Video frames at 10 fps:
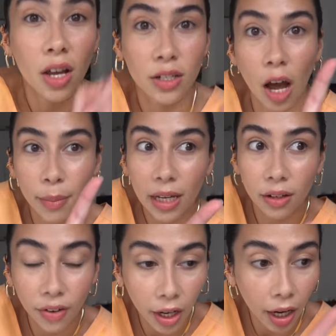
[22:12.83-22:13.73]
Tommy
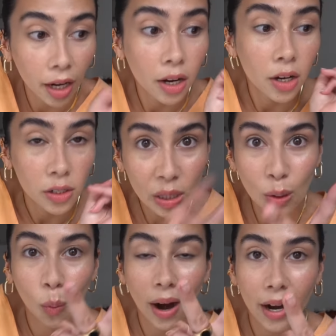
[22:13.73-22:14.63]
Hilfiger,
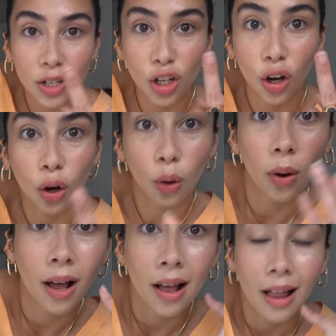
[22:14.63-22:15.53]
square
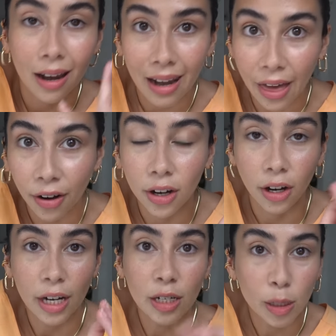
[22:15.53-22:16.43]
toe, leather
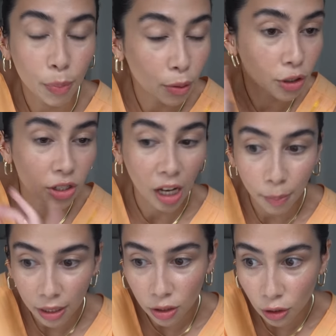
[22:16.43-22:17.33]
nineties boot. Just type
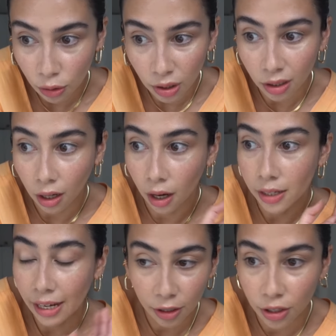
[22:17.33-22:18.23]
it into
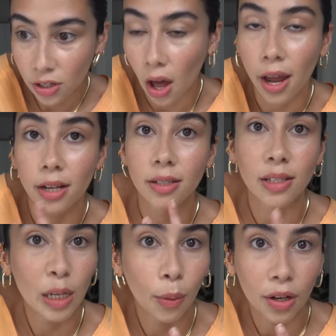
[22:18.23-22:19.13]
Google, in your size,
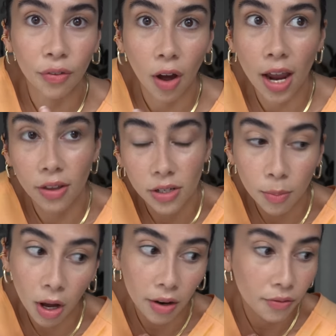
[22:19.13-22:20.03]
see what you find. There's
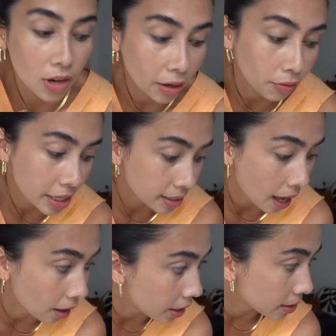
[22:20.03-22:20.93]
some kind of like
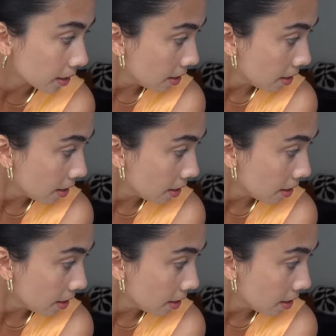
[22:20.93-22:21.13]
resellers.